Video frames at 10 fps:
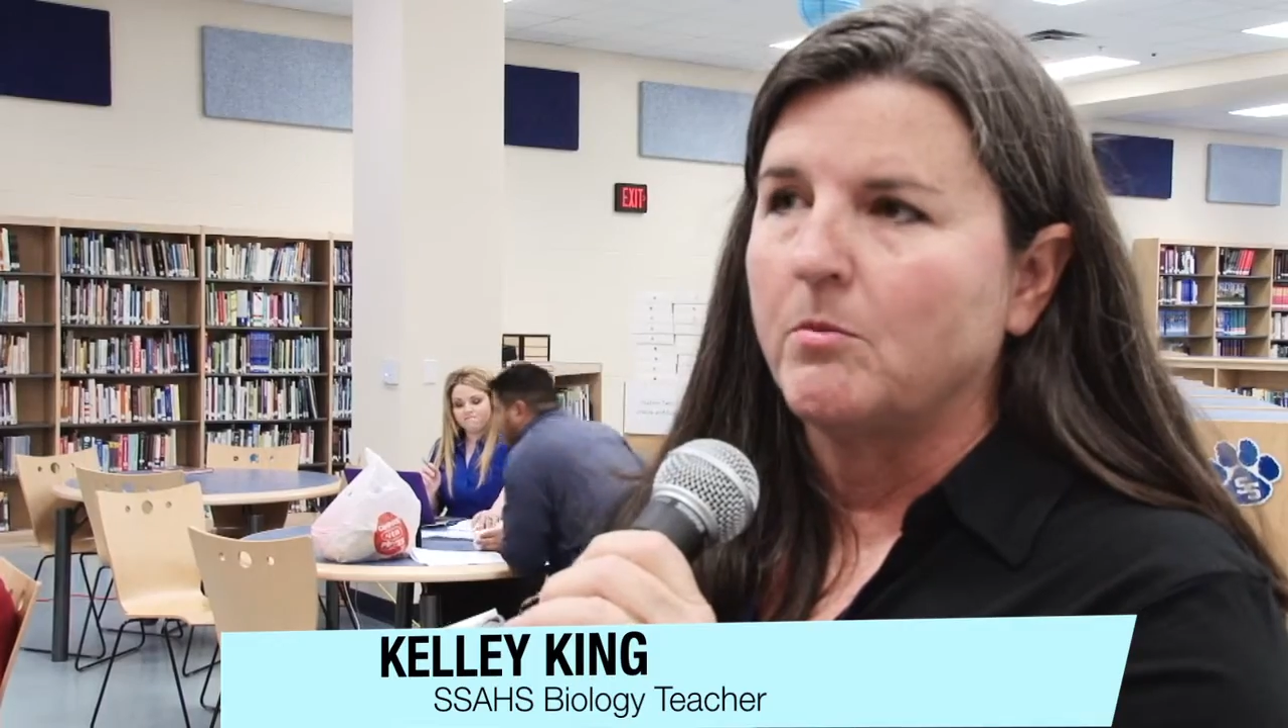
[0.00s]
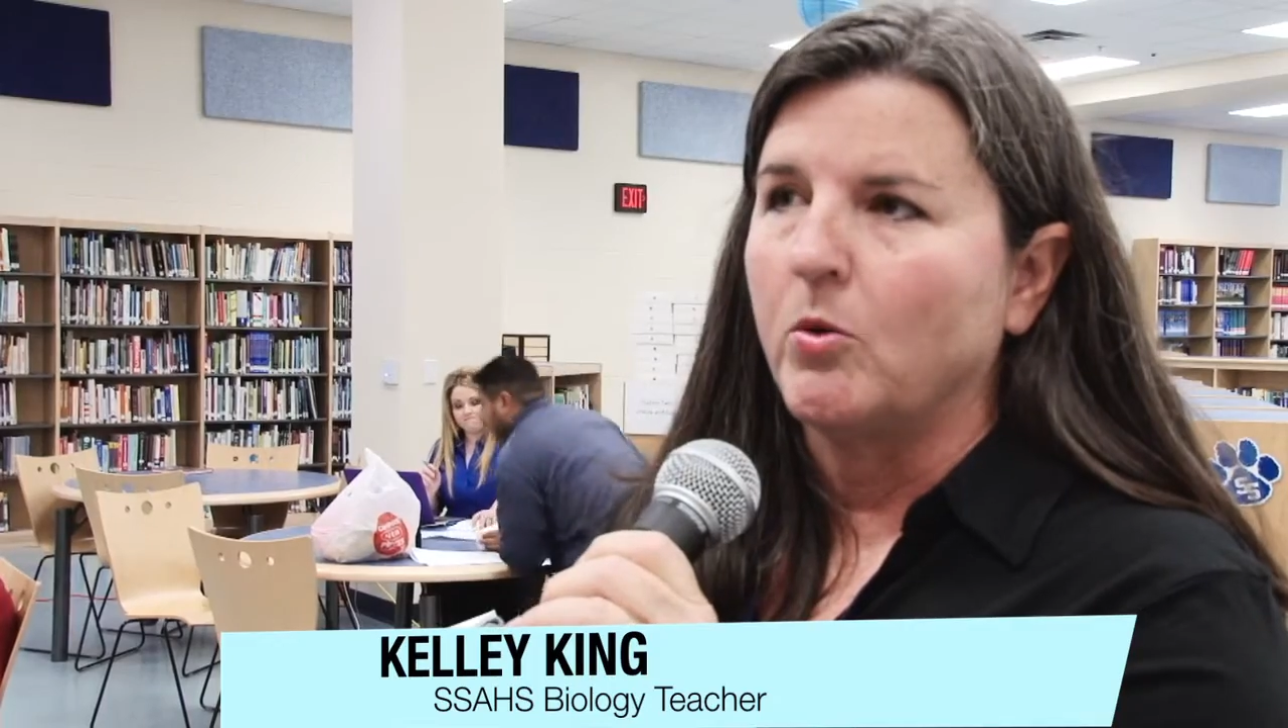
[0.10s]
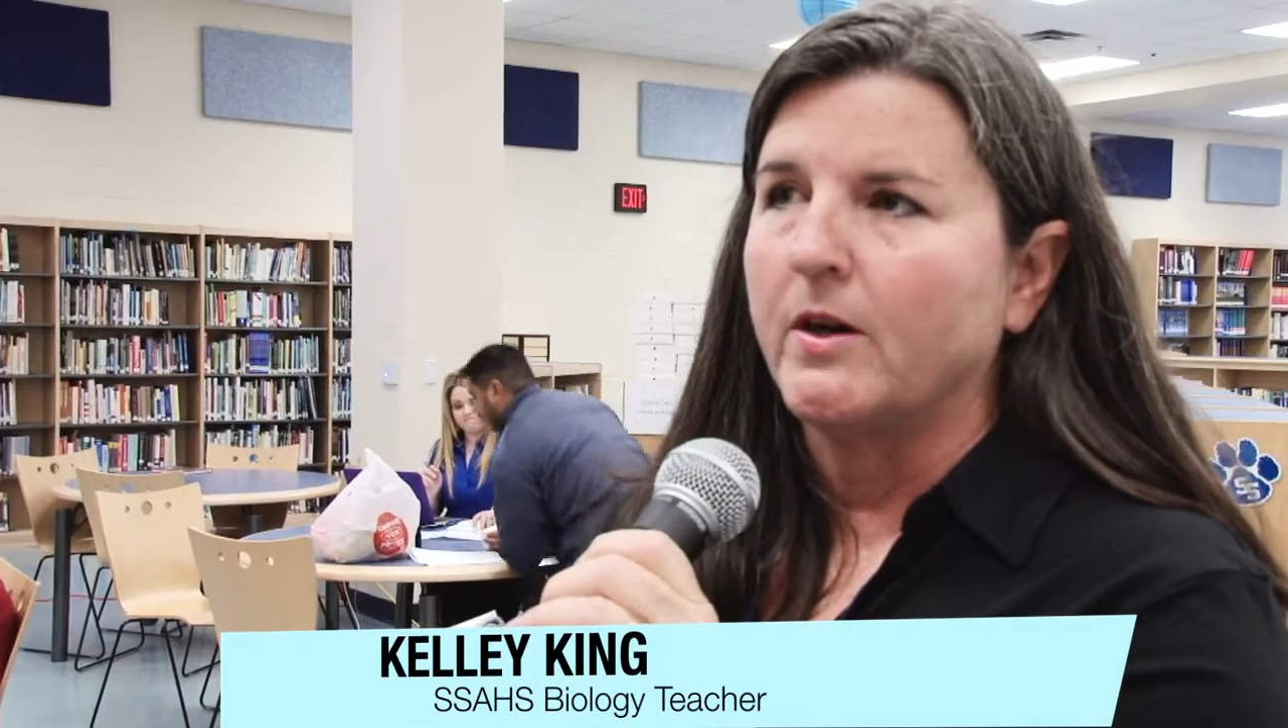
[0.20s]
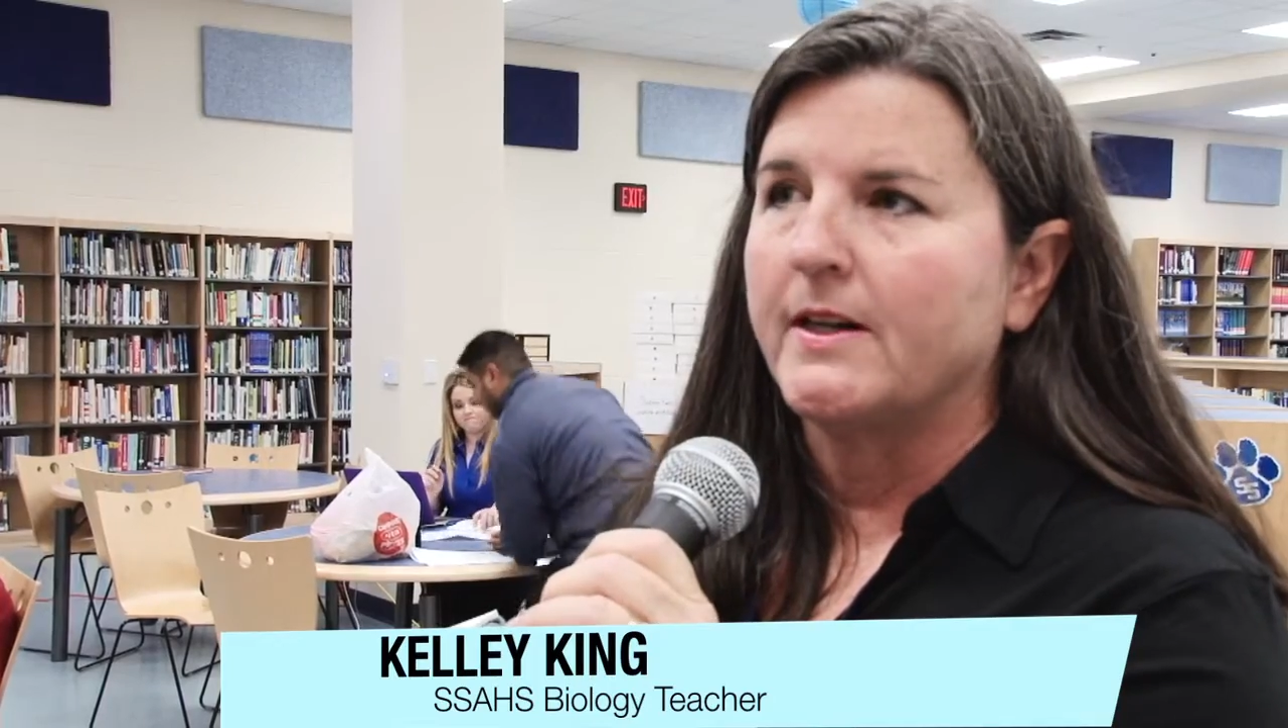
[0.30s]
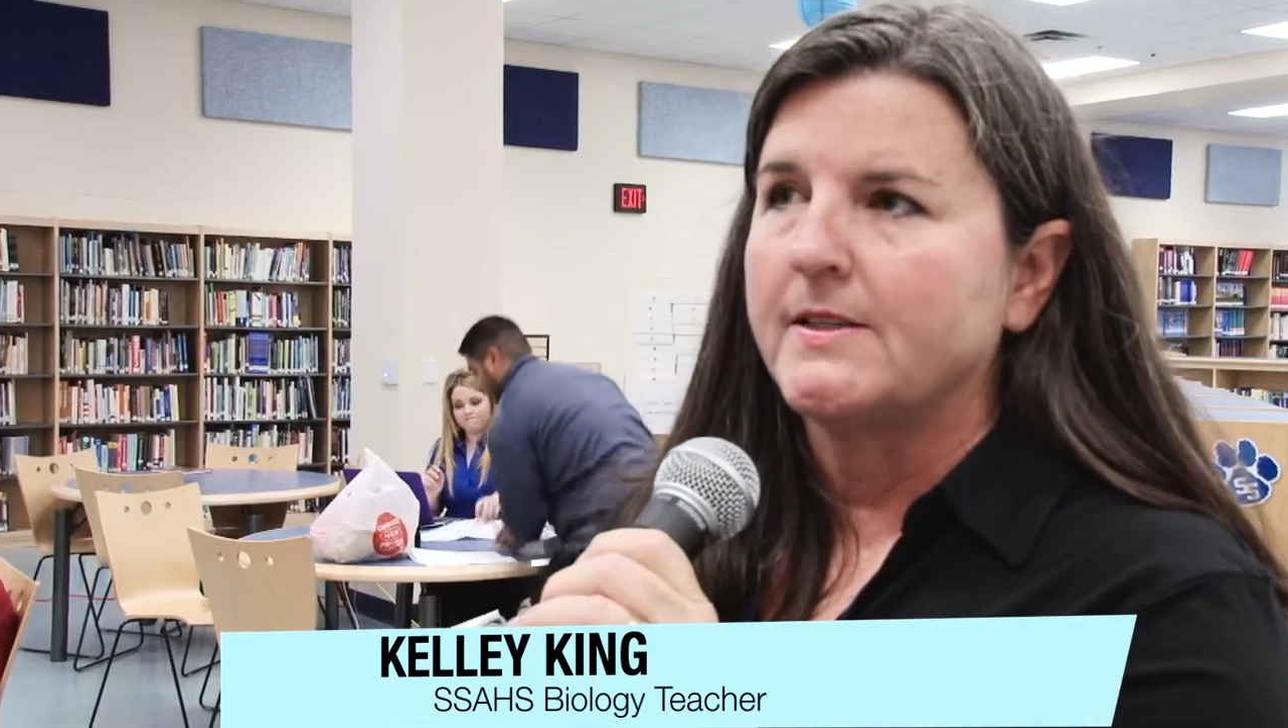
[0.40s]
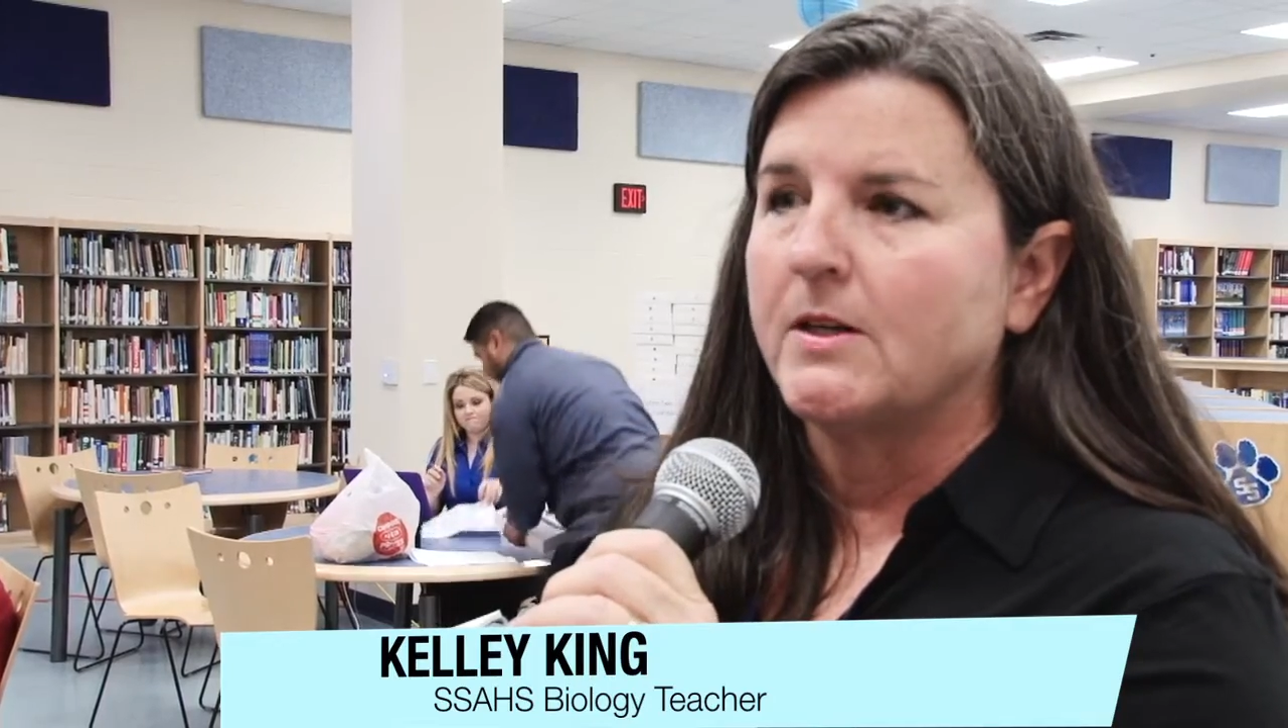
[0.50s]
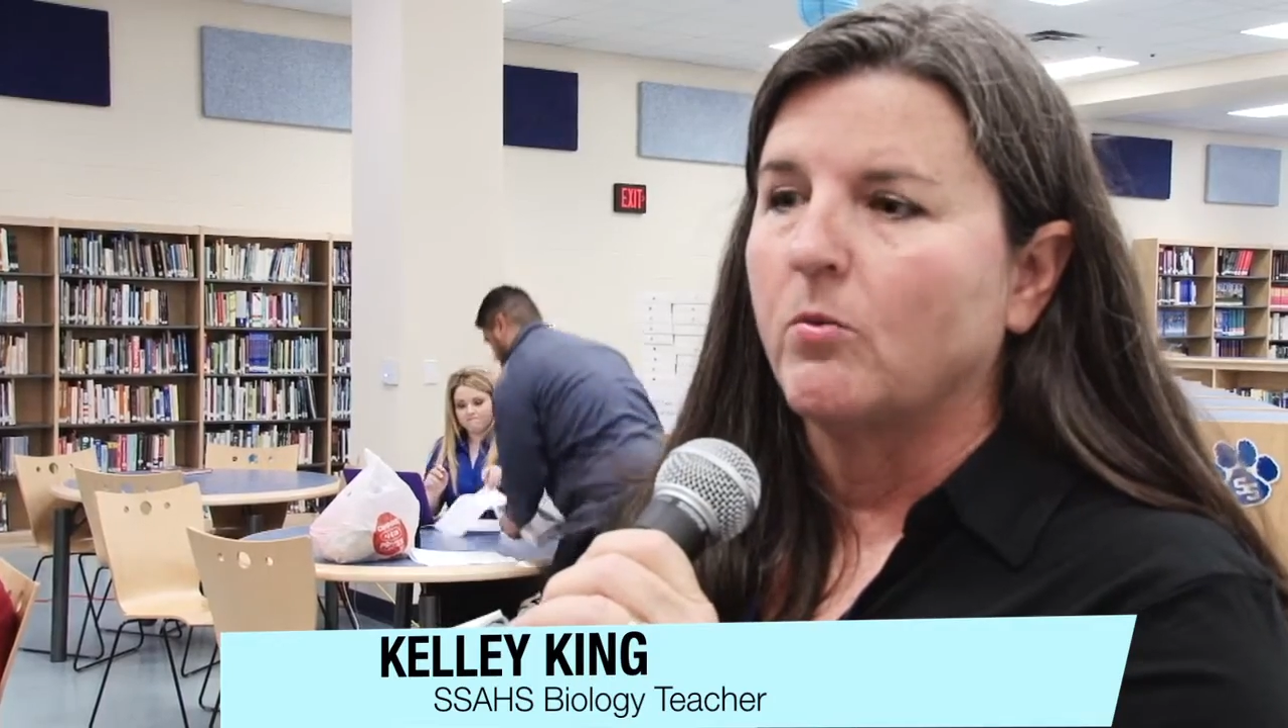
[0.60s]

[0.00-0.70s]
the mornings